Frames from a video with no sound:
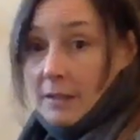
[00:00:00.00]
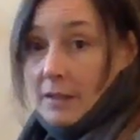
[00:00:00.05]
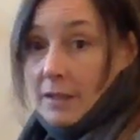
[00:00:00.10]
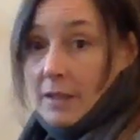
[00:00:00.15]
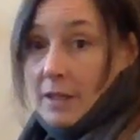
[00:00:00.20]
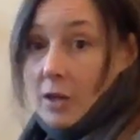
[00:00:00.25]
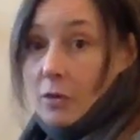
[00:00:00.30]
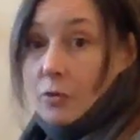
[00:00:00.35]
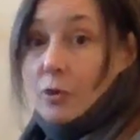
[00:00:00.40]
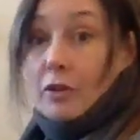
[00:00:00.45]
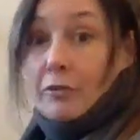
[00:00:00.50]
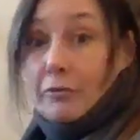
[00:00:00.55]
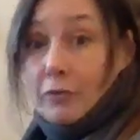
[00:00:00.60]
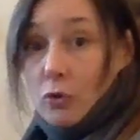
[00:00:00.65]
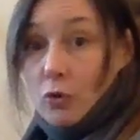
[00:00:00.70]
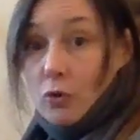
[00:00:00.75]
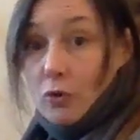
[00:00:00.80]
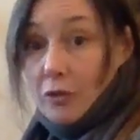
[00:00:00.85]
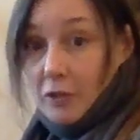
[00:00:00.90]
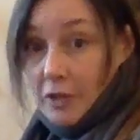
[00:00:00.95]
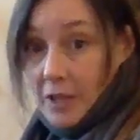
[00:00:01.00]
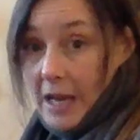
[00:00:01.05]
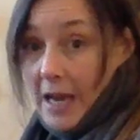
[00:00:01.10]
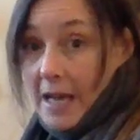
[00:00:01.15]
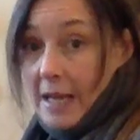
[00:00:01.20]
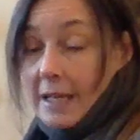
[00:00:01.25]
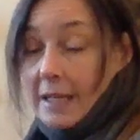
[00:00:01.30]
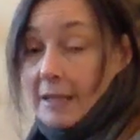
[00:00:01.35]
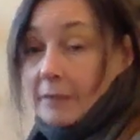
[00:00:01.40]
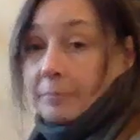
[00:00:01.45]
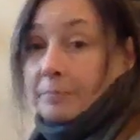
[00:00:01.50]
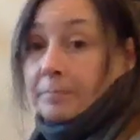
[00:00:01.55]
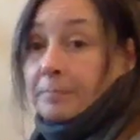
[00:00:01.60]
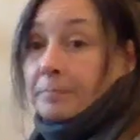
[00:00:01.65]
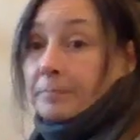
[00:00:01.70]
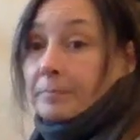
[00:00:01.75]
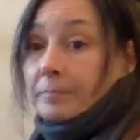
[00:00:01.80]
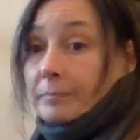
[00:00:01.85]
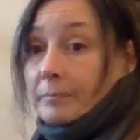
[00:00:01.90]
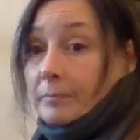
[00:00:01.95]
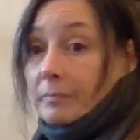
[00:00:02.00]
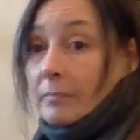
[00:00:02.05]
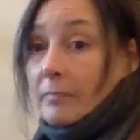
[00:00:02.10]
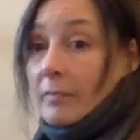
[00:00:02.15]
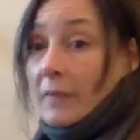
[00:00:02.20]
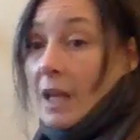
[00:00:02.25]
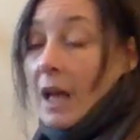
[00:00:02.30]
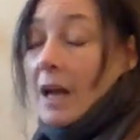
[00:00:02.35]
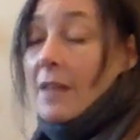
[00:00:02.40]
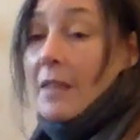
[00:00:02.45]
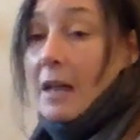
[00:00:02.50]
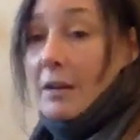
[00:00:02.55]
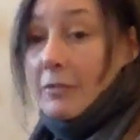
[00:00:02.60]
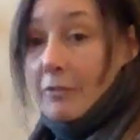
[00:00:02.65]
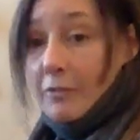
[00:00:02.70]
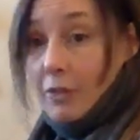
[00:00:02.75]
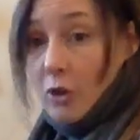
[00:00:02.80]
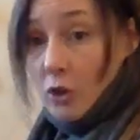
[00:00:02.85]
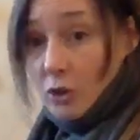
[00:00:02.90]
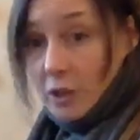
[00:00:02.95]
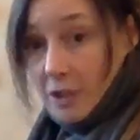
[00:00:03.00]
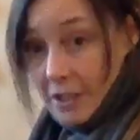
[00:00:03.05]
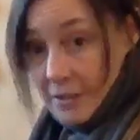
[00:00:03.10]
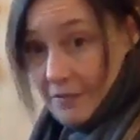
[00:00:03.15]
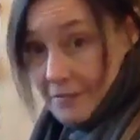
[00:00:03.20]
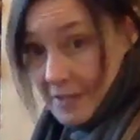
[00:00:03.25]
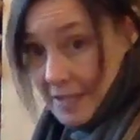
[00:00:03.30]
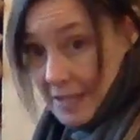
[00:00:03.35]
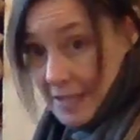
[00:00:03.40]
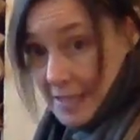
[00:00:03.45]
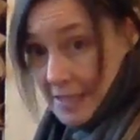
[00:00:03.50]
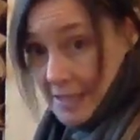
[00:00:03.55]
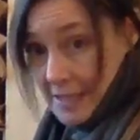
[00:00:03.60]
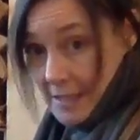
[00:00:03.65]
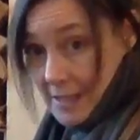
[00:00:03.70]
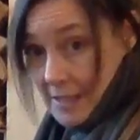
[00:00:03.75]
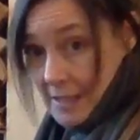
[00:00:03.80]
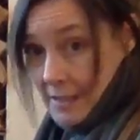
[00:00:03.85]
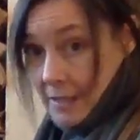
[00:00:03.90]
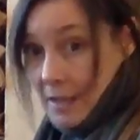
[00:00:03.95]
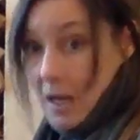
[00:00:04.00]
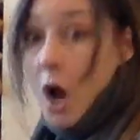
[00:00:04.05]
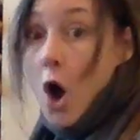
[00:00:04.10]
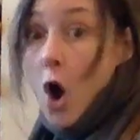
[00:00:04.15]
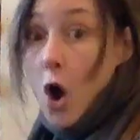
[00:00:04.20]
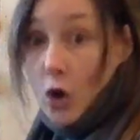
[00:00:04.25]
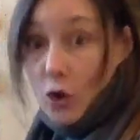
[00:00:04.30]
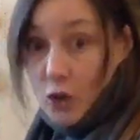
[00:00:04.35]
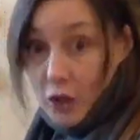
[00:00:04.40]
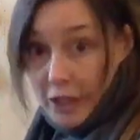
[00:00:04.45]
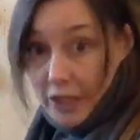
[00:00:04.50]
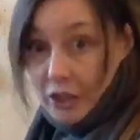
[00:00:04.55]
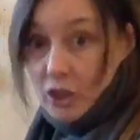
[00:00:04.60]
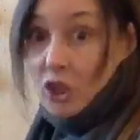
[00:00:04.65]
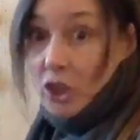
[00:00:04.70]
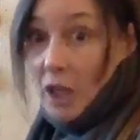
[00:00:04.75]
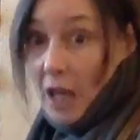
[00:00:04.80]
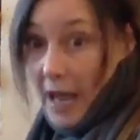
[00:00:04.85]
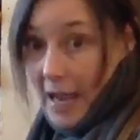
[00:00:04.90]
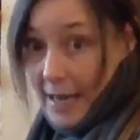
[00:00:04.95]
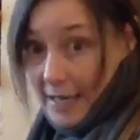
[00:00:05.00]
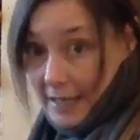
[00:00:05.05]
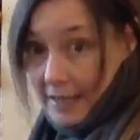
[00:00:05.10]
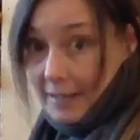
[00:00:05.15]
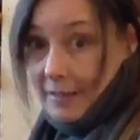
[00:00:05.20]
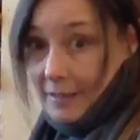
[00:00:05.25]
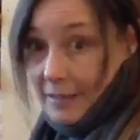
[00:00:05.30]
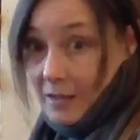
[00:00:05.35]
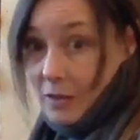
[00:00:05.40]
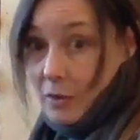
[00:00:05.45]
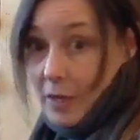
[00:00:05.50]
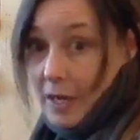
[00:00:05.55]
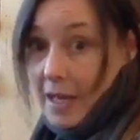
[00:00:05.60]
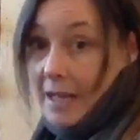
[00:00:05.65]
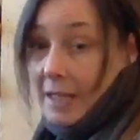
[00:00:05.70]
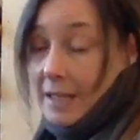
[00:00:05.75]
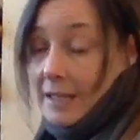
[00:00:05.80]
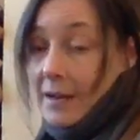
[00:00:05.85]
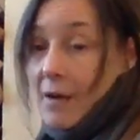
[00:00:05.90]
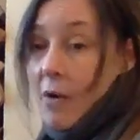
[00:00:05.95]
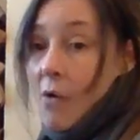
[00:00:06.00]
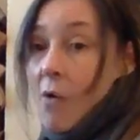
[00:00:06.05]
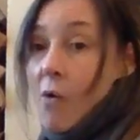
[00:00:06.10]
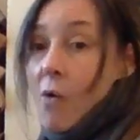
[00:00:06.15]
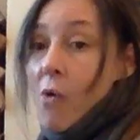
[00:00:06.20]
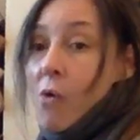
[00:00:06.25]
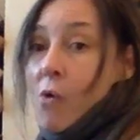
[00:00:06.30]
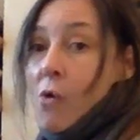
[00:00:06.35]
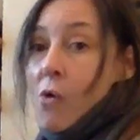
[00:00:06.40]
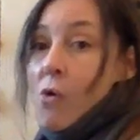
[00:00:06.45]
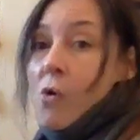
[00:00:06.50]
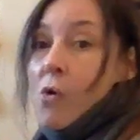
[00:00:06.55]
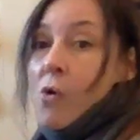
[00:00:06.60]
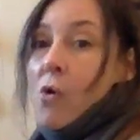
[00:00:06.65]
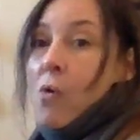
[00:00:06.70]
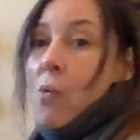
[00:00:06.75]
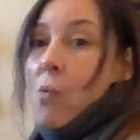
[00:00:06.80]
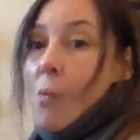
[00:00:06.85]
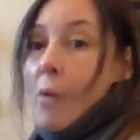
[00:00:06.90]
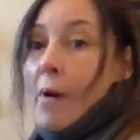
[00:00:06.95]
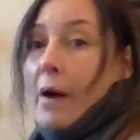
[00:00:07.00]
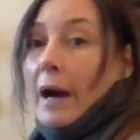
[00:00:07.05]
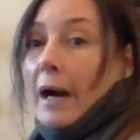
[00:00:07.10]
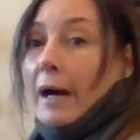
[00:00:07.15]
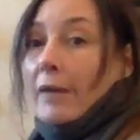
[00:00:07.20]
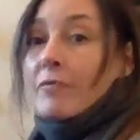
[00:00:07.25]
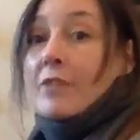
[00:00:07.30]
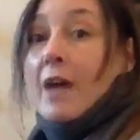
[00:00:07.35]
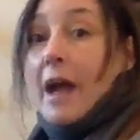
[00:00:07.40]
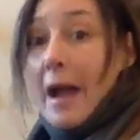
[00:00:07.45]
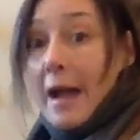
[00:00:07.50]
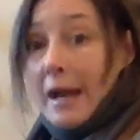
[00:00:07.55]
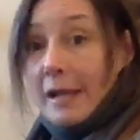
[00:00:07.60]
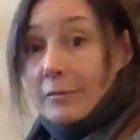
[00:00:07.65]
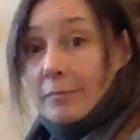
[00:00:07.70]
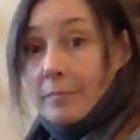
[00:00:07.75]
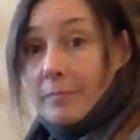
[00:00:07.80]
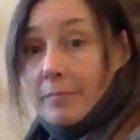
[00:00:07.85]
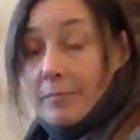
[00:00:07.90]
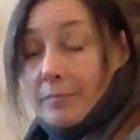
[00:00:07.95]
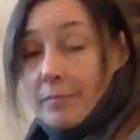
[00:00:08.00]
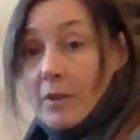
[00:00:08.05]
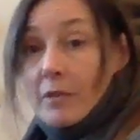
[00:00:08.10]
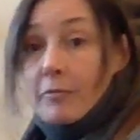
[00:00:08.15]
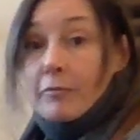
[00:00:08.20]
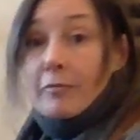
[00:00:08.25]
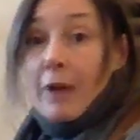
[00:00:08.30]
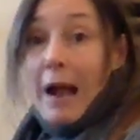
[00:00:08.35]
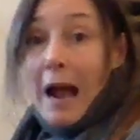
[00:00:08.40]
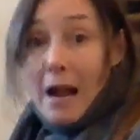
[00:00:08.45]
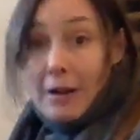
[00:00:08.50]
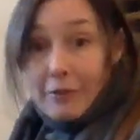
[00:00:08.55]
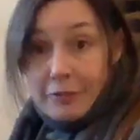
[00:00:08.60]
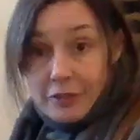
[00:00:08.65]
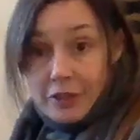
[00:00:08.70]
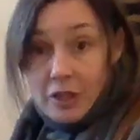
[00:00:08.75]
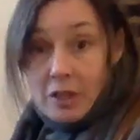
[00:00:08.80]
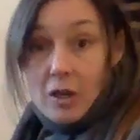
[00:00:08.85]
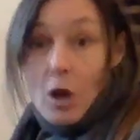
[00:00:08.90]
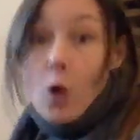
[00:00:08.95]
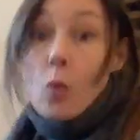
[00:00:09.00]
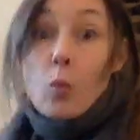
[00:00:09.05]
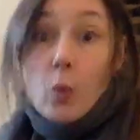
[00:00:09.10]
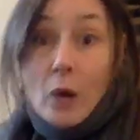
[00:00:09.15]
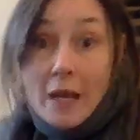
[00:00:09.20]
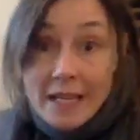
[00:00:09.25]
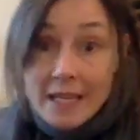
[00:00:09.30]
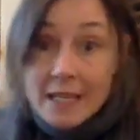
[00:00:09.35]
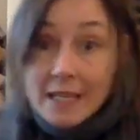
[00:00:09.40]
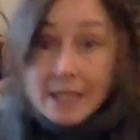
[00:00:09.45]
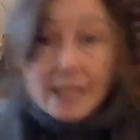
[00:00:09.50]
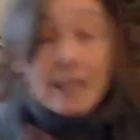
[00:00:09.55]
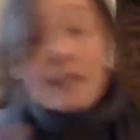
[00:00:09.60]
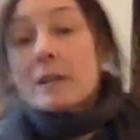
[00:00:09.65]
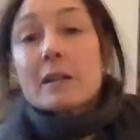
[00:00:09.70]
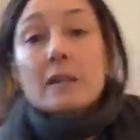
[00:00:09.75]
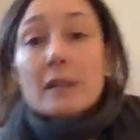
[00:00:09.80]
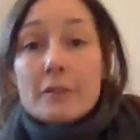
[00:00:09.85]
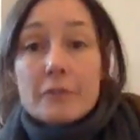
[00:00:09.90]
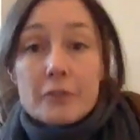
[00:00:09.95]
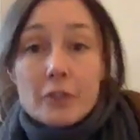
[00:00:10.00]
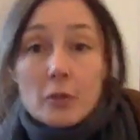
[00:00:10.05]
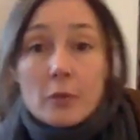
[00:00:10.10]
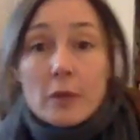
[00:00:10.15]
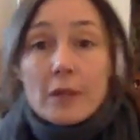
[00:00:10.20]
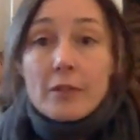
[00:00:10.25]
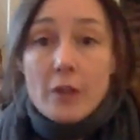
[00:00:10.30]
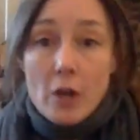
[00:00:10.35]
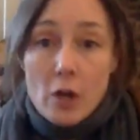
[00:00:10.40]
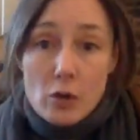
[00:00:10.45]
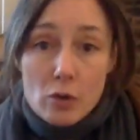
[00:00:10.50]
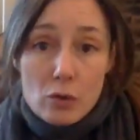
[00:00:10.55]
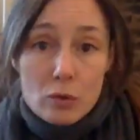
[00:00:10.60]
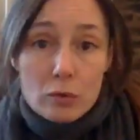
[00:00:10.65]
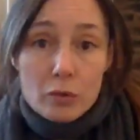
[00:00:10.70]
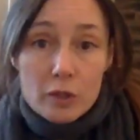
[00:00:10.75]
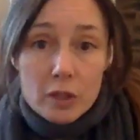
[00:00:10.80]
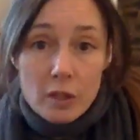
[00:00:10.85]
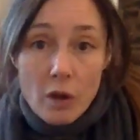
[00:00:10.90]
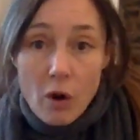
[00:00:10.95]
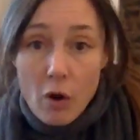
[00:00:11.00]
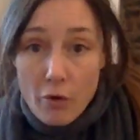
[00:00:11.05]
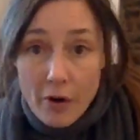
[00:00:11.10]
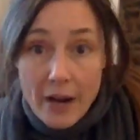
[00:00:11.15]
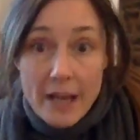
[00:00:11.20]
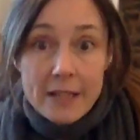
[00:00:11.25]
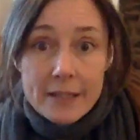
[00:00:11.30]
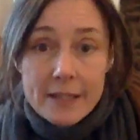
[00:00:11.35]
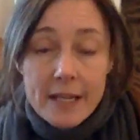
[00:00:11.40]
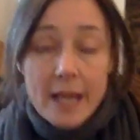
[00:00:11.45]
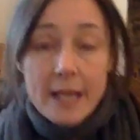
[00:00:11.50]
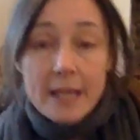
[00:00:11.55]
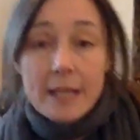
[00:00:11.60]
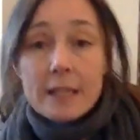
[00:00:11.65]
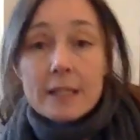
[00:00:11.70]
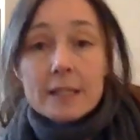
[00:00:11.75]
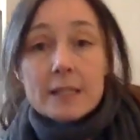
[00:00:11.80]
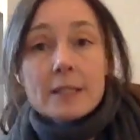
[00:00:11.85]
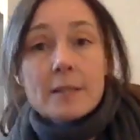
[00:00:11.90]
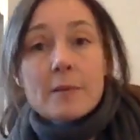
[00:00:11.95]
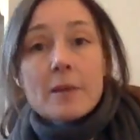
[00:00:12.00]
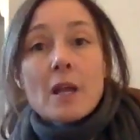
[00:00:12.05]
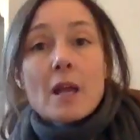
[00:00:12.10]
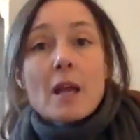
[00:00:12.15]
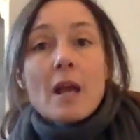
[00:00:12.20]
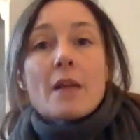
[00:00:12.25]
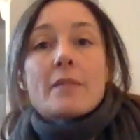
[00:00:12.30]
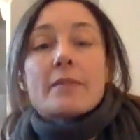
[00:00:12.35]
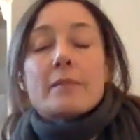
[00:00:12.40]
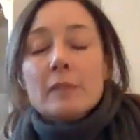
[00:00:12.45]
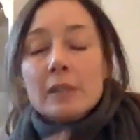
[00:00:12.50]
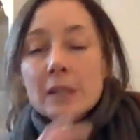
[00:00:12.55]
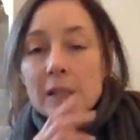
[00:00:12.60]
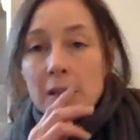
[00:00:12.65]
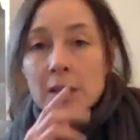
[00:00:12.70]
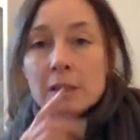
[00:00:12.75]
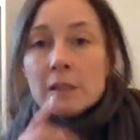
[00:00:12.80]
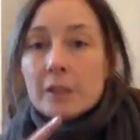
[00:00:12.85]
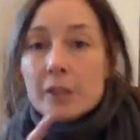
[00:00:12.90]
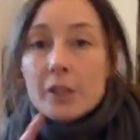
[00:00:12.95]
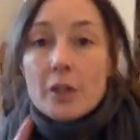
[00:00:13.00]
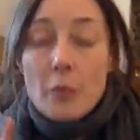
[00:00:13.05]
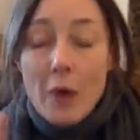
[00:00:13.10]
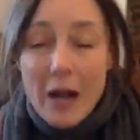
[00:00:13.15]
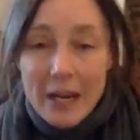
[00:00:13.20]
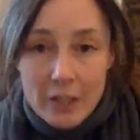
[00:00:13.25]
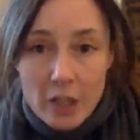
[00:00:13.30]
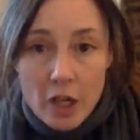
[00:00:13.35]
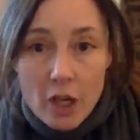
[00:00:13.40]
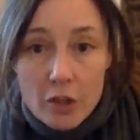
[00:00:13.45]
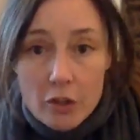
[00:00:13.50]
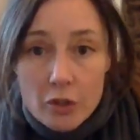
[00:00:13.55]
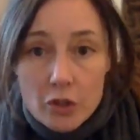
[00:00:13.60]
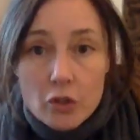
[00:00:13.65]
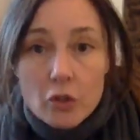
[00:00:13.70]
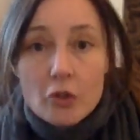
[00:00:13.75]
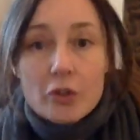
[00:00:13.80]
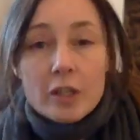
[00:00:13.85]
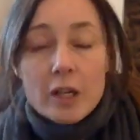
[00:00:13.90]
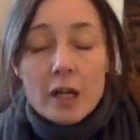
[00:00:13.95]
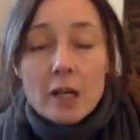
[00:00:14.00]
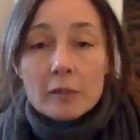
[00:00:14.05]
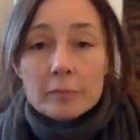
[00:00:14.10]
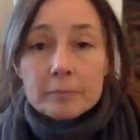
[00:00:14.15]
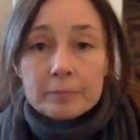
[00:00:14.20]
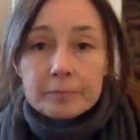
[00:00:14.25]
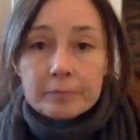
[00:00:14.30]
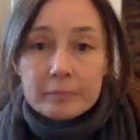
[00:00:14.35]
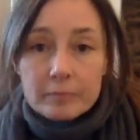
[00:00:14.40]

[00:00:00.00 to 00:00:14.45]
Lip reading: your 4th day, and then 40 of these on each leg, okay? And then after a week of doing those, or 8 days, you add another